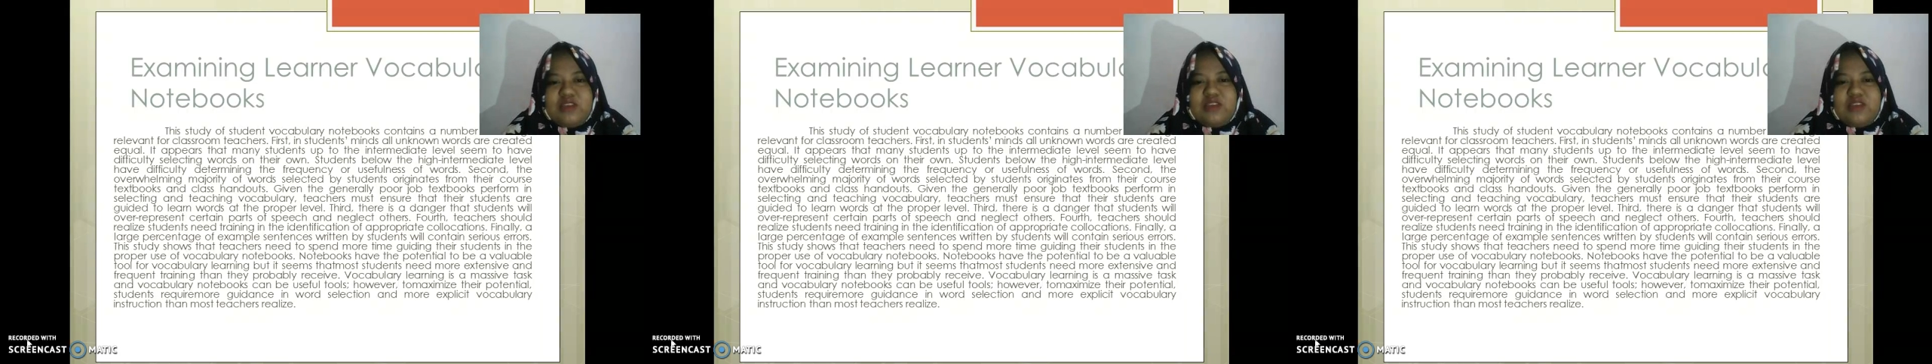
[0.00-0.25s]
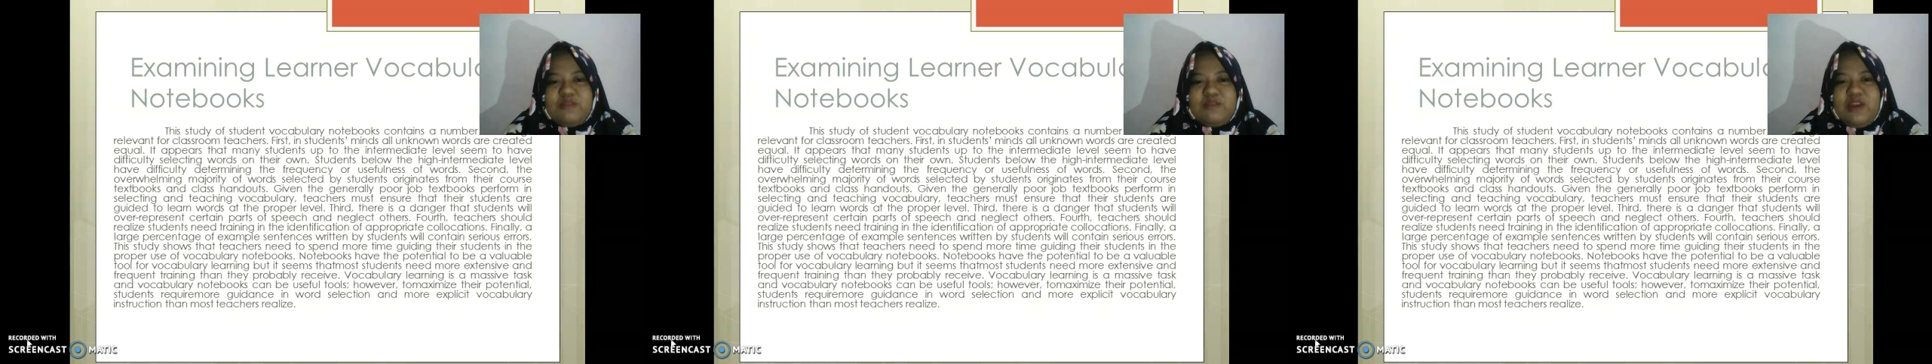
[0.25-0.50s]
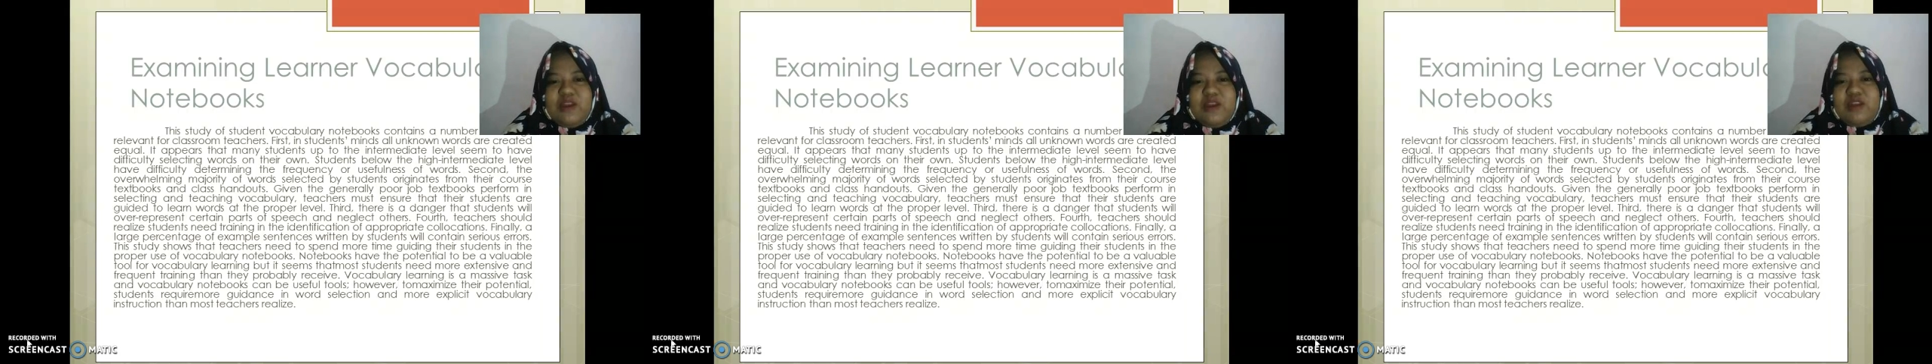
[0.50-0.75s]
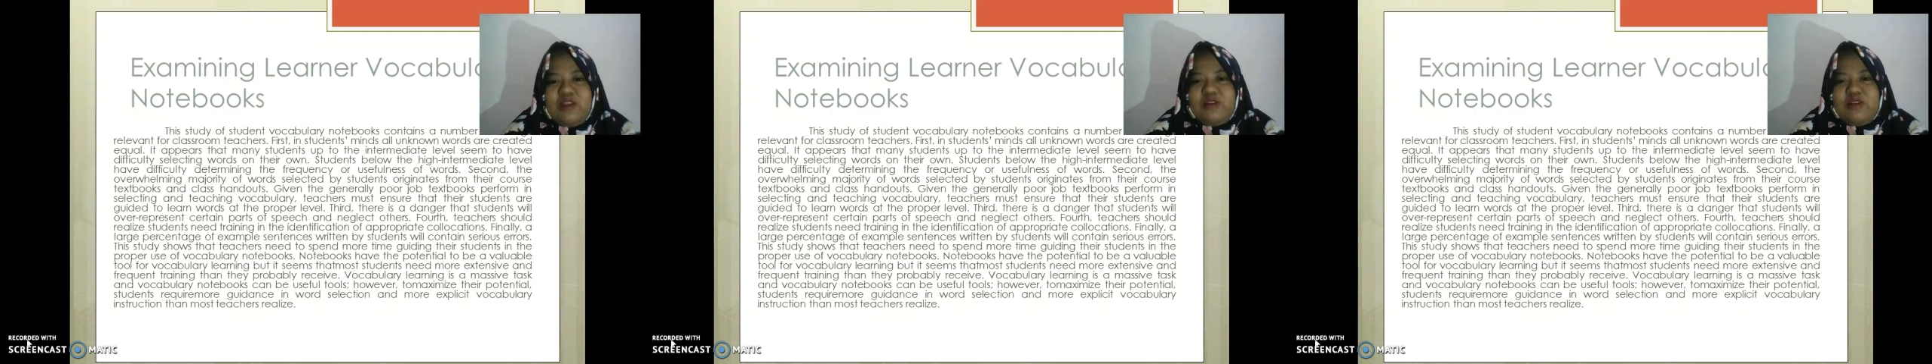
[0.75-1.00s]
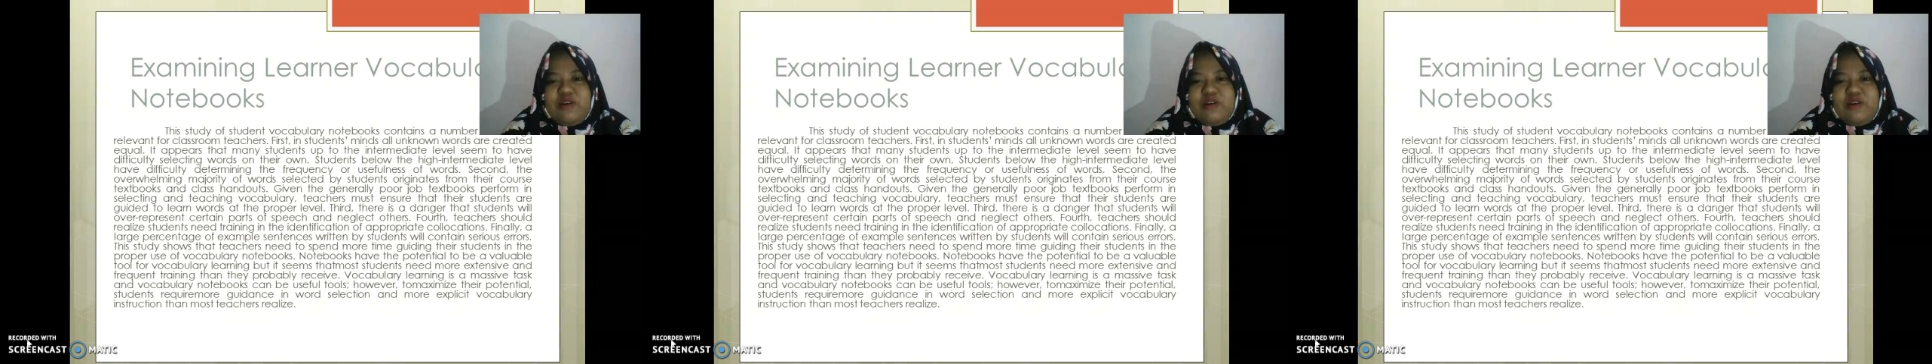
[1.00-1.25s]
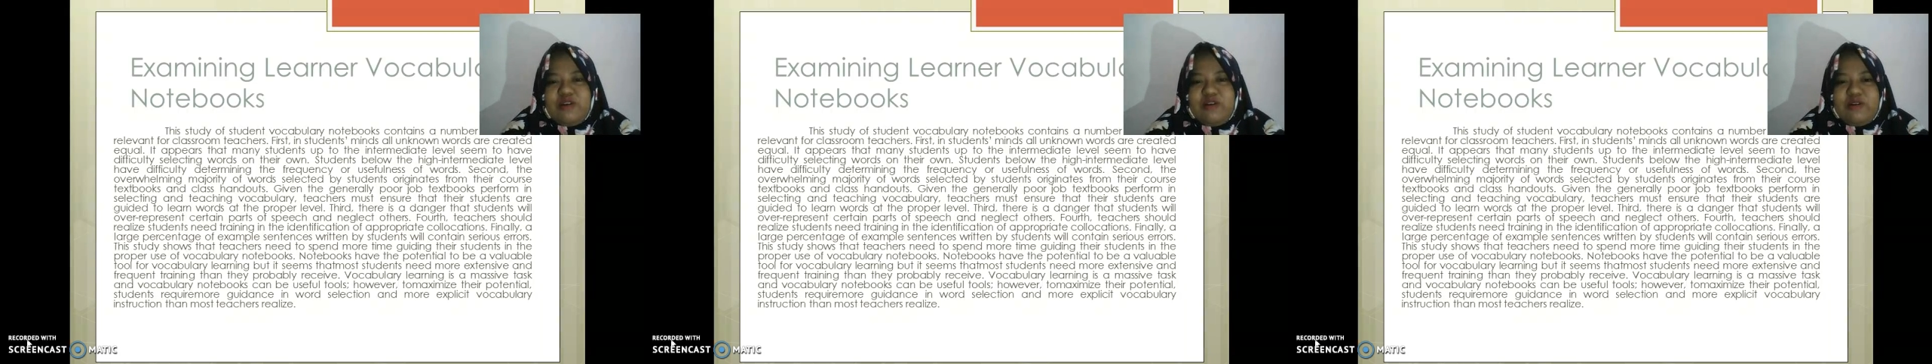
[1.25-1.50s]
examining
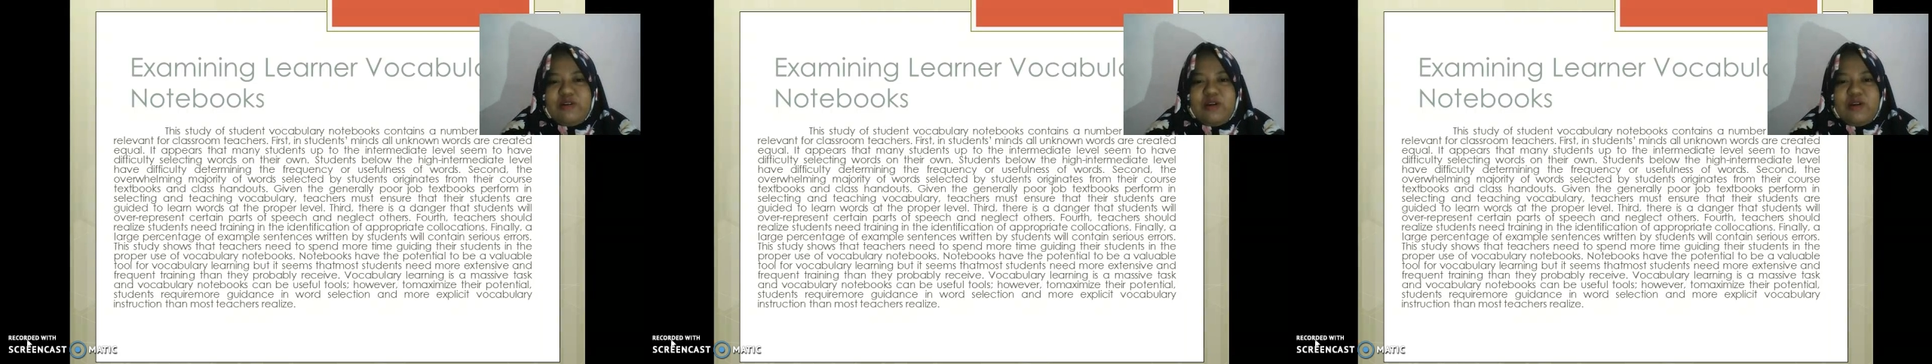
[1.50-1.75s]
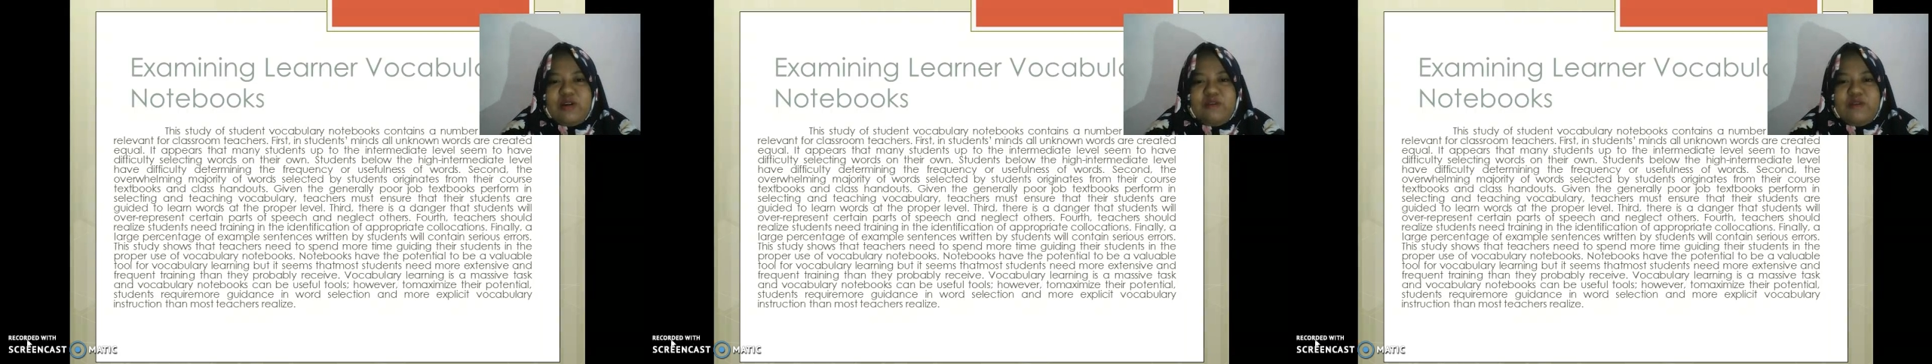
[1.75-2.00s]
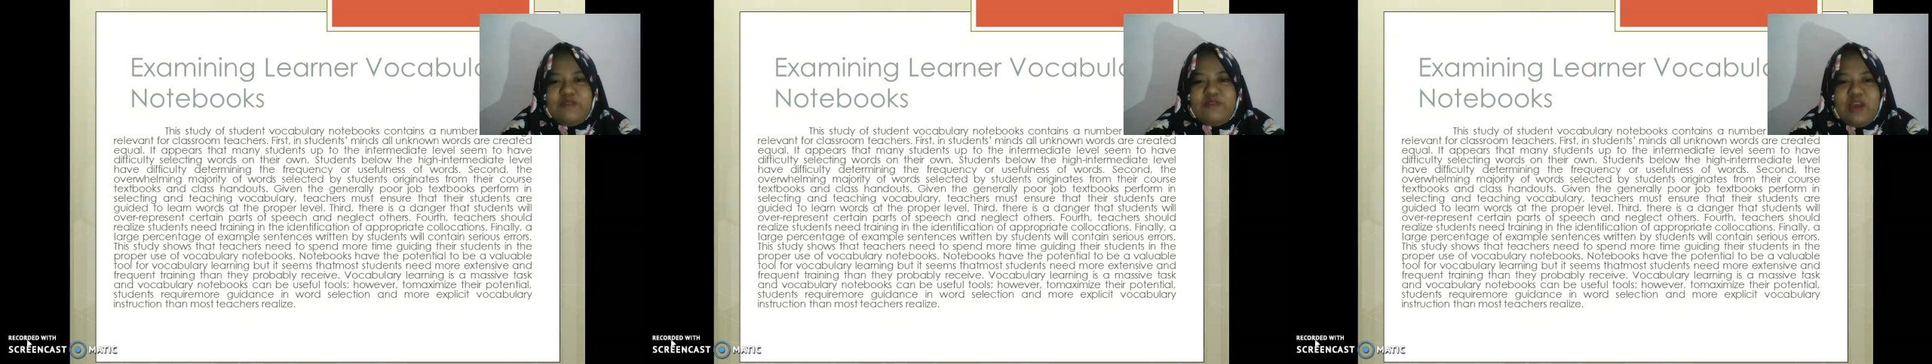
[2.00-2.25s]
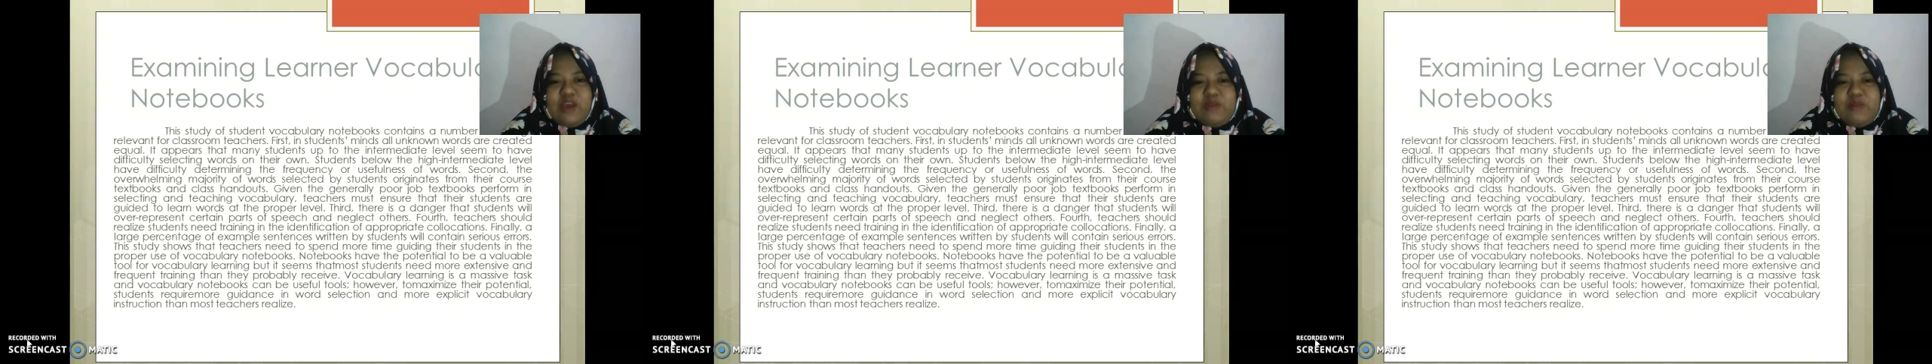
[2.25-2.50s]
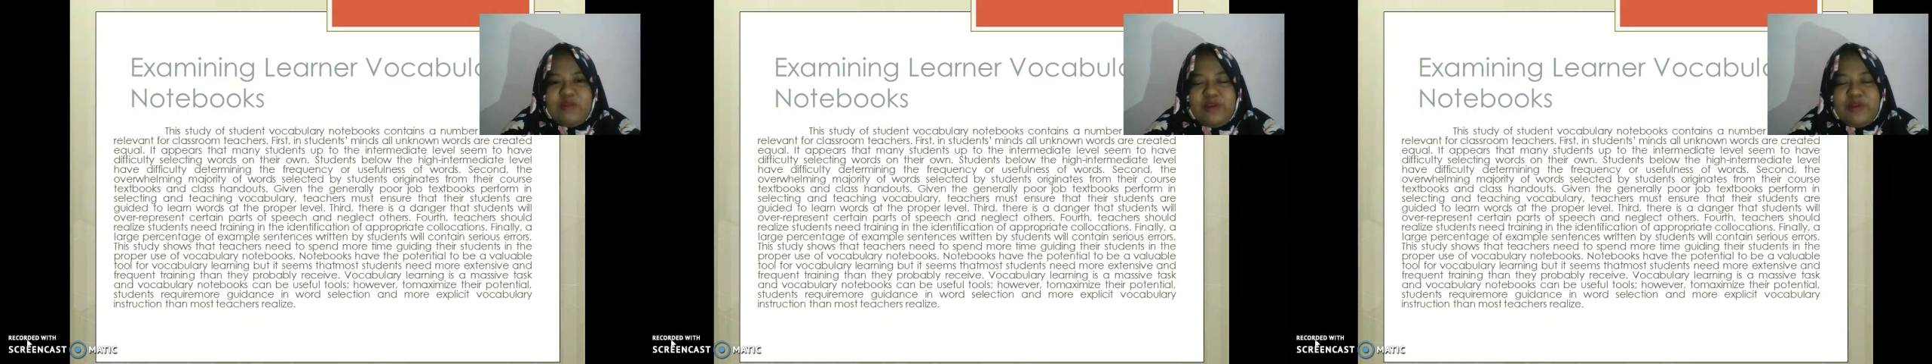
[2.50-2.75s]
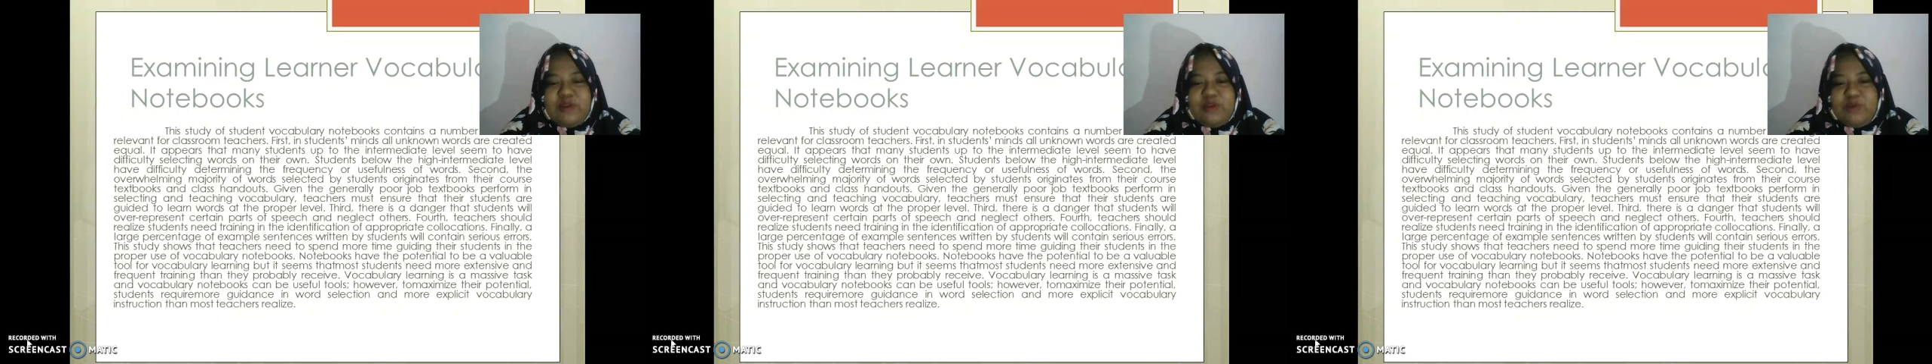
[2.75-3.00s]
learner vocabulary
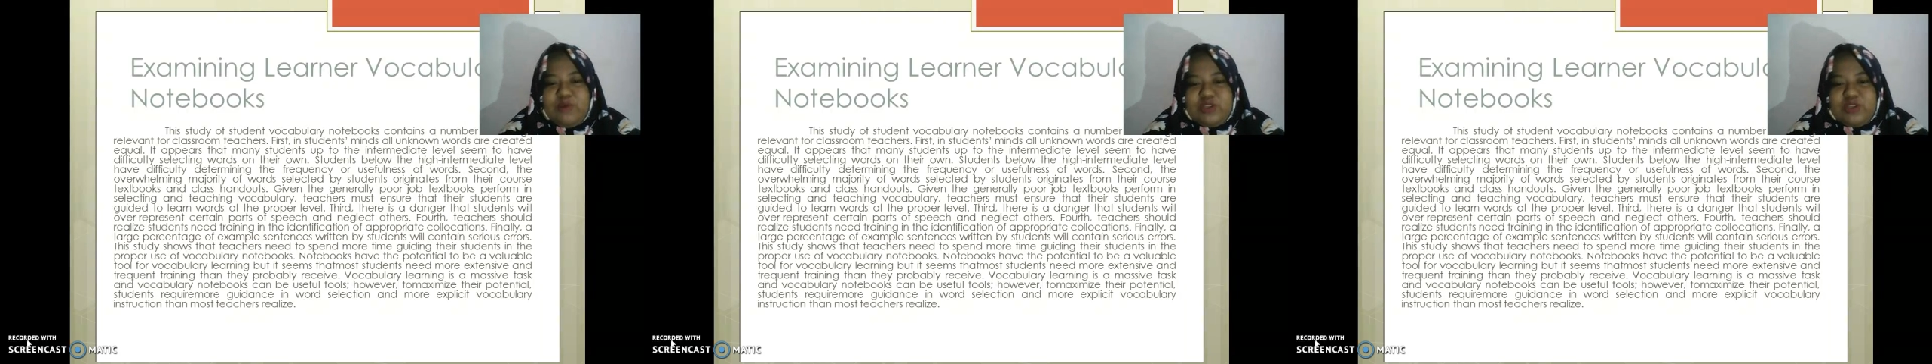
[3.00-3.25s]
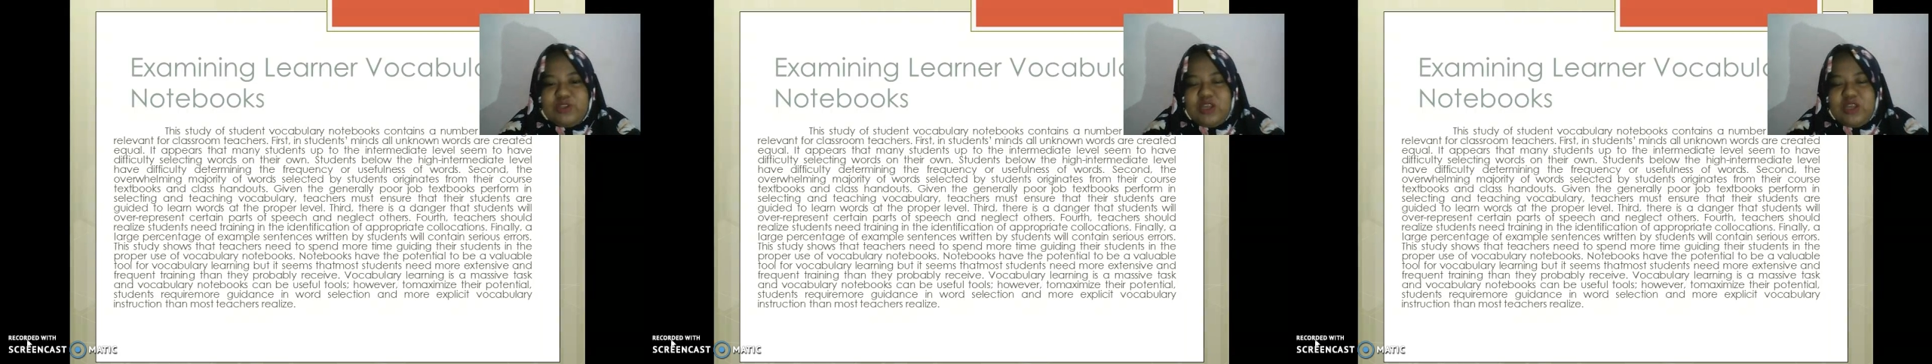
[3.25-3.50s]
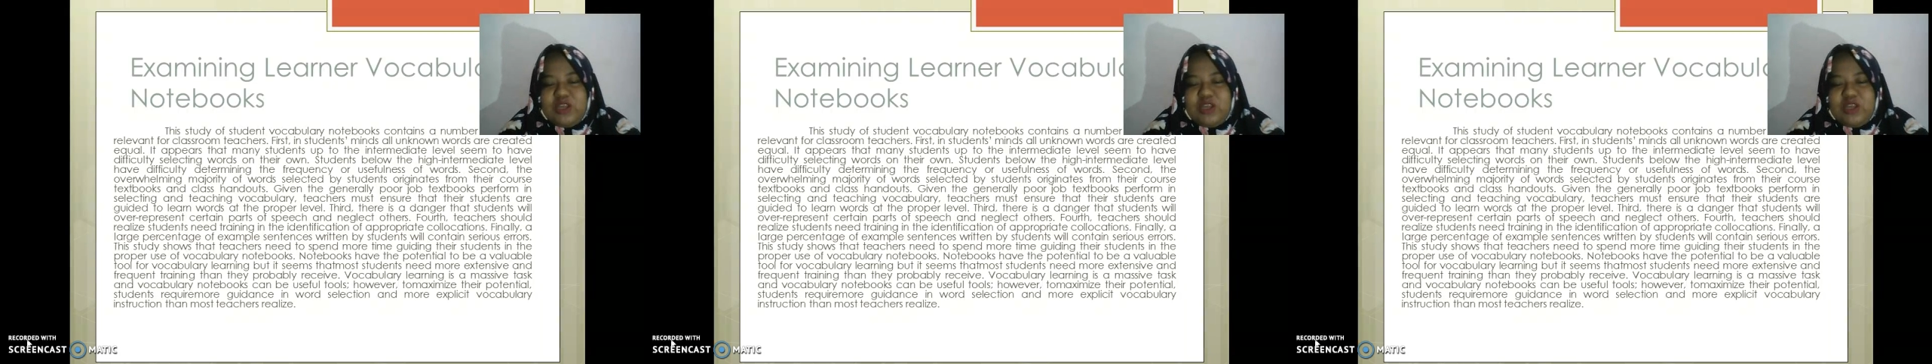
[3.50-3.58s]
notebooks.